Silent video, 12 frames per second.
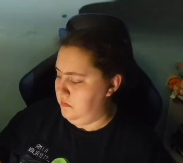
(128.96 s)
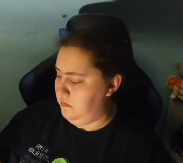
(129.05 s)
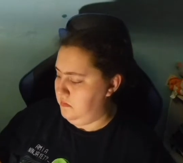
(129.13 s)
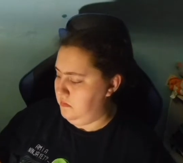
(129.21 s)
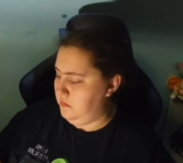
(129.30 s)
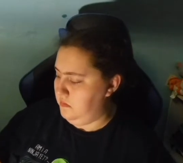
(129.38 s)

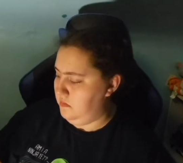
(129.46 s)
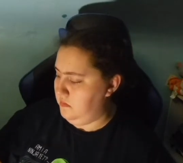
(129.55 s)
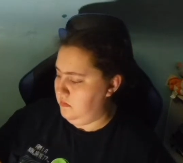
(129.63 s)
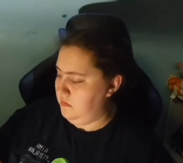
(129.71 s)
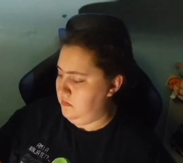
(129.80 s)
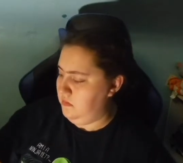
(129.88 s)

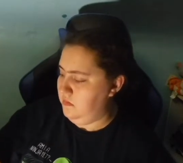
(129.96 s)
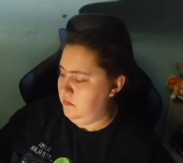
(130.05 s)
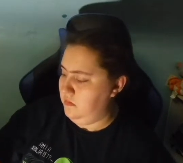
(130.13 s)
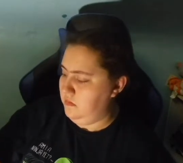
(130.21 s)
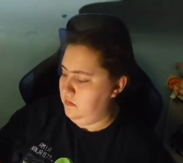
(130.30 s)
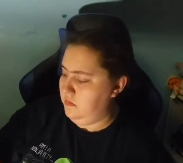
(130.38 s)

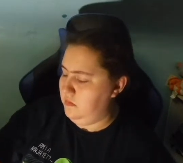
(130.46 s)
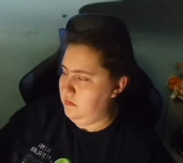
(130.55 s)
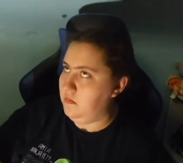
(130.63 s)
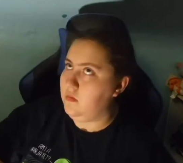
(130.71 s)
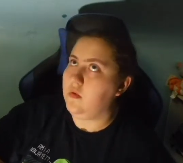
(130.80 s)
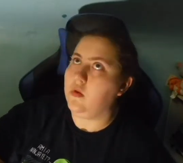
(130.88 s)
(no one is talking)